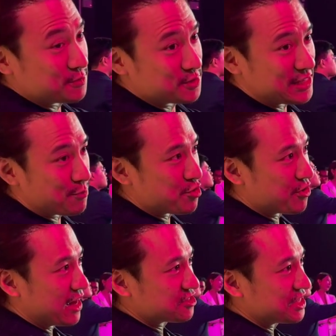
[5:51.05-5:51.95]
side mirror
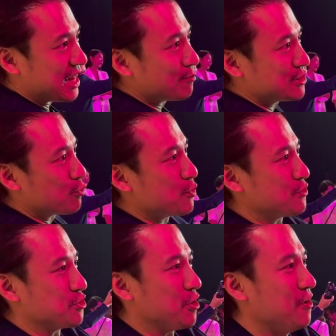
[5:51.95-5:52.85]
actually comes up with
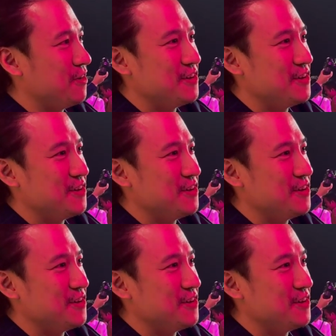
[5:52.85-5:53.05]
the door.